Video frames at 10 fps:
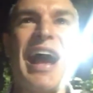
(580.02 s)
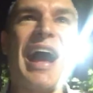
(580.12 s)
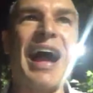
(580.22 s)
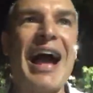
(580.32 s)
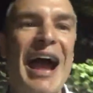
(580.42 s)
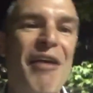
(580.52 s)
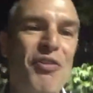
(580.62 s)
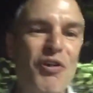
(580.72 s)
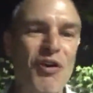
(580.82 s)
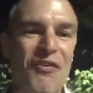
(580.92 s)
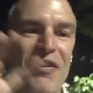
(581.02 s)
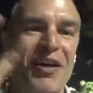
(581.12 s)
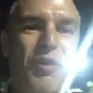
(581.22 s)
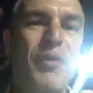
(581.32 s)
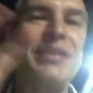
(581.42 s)
I don't know if
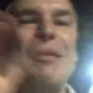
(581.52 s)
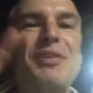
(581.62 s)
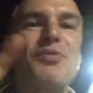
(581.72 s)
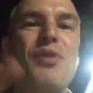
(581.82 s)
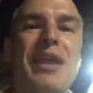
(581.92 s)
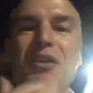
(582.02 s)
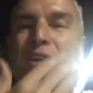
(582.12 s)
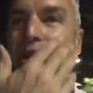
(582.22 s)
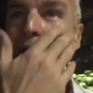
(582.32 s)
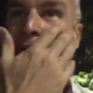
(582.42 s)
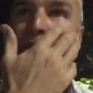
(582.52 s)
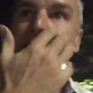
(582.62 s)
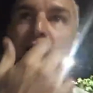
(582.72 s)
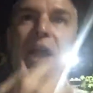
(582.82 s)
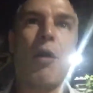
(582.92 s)
the reception's really good here
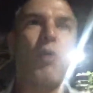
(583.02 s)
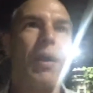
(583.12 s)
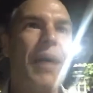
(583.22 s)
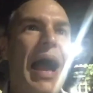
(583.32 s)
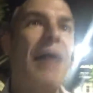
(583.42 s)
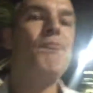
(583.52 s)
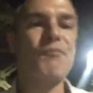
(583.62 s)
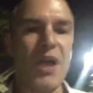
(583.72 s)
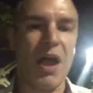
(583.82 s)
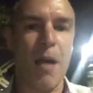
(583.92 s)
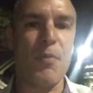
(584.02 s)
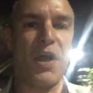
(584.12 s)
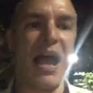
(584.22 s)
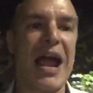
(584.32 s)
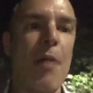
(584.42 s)
or not where I'm at,
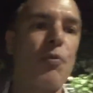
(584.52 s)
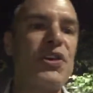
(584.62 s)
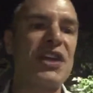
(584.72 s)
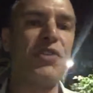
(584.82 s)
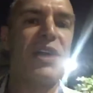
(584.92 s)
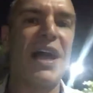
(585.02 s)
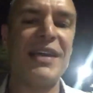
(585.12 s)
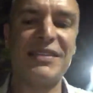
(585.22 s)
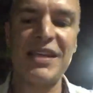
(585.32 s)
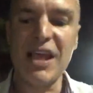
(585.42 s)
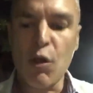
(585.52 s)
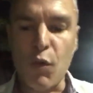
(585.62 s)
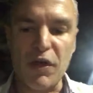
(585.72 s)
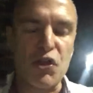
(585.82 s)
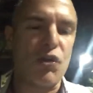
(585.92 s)
but I appreciate you guys,
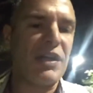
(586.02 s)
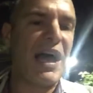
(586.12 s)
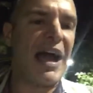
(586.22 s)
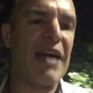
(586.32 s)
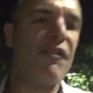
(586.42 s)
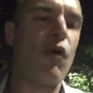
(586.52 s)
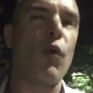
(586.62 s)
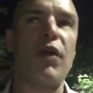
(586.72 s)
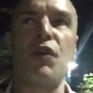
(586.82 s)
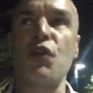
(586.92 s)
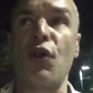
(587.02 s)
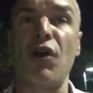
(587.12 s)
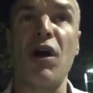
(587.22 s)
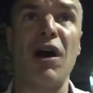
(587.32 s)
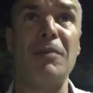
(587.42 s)
whether you're live, whether you're